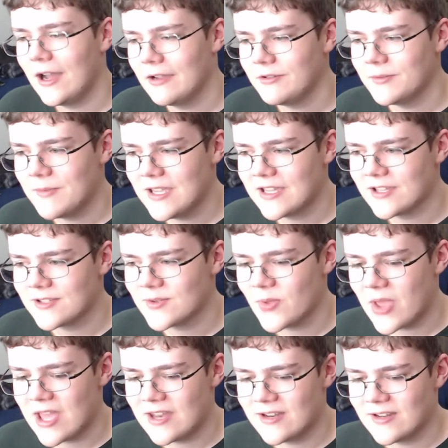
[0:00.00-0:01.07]
would make it so
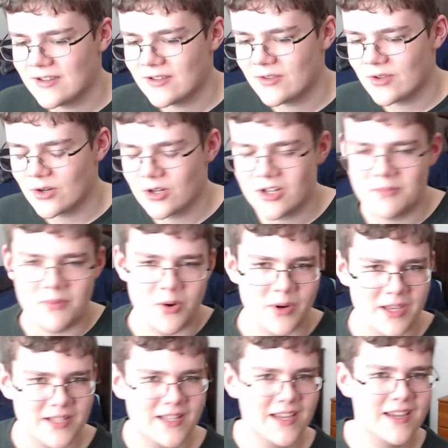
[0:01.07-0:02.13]
then the earning
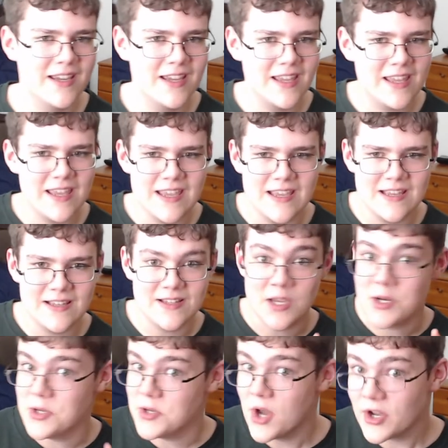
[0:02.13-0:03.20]
bonus is
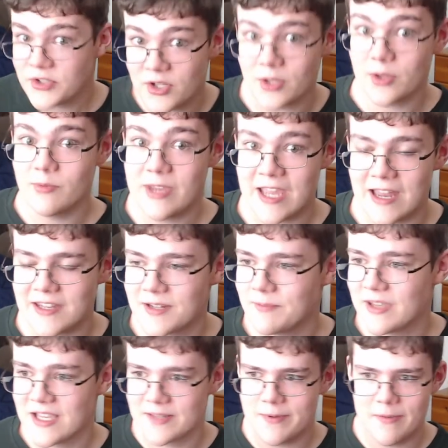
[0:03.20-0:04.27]
not during the weekend
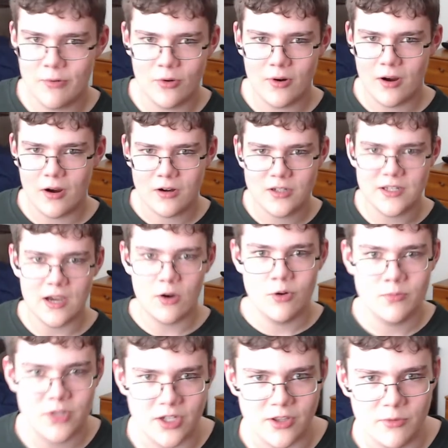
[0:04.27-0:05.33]
because people aren't at
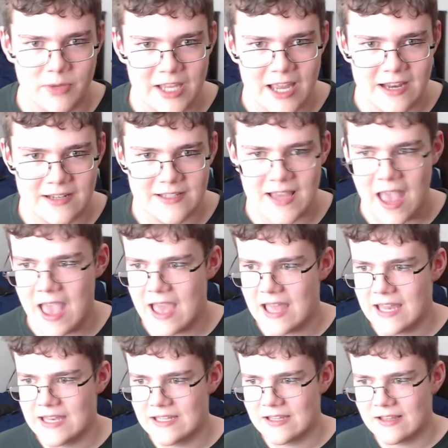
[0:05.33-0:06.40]
home during the weekends
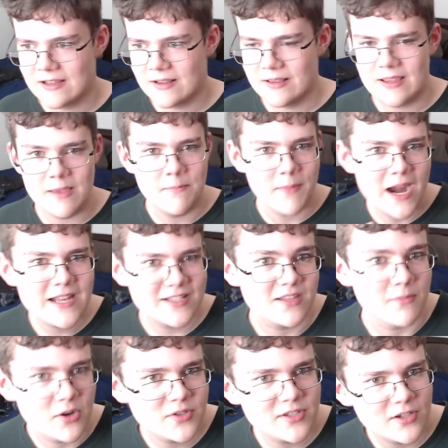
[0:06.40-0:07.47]
and it mines the
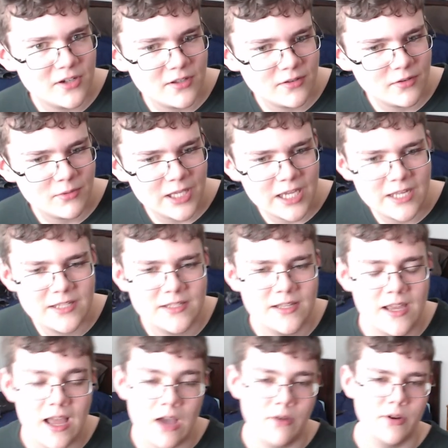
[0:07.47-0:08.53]
most during the weekends.
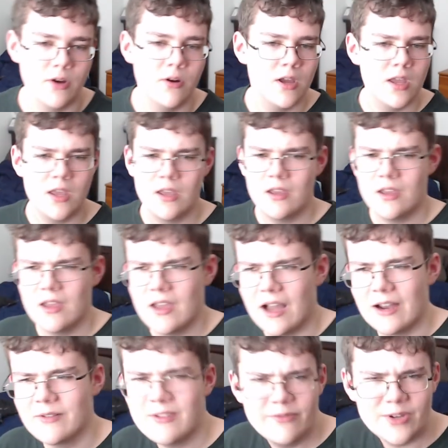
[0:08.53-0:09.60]
I don't know. I
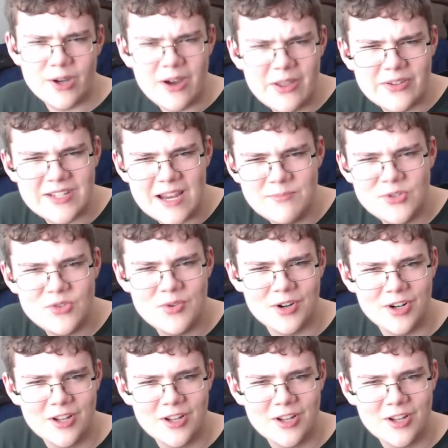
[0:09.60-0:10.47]
don't even know how the times two earning